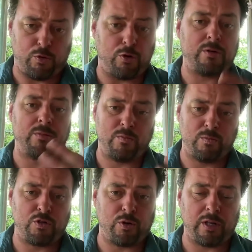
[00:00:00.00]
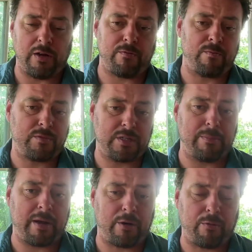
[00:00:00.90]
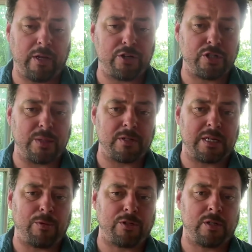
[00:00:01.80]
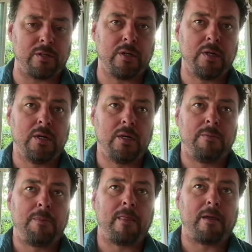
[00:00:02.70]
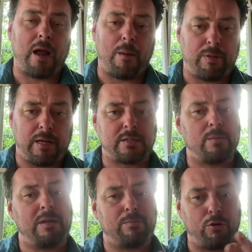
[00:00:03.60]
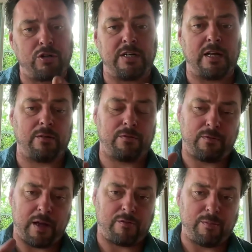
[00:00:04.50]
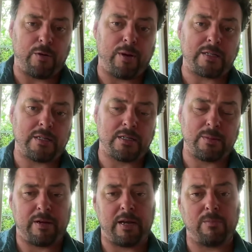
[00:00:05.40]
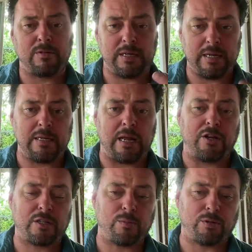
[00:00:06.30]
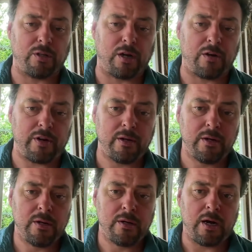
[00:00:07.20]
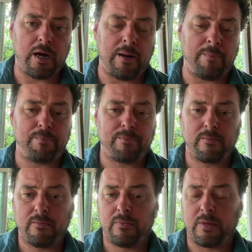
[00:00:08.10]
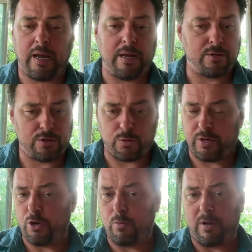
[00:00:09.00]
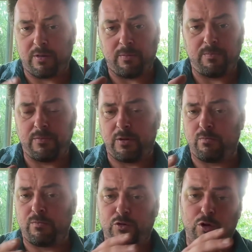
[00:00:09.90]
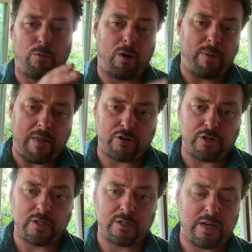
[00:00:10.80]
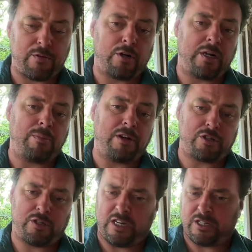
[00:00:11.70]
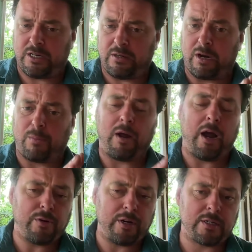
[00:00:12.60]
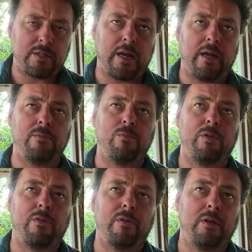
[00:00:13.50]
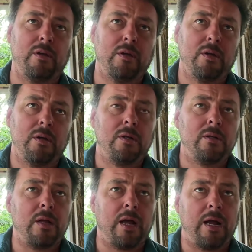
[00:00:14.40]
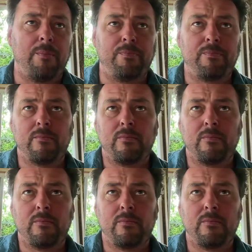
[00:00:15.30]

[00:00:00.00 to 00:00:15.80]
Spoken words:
good soil life symbiotic relationships is able to complex complete protein out of amino acids, it becomes indigestible to larvae. Um, and so we know about the soil-borne pathogens have a hard time digesting carbohydrates, and with the um,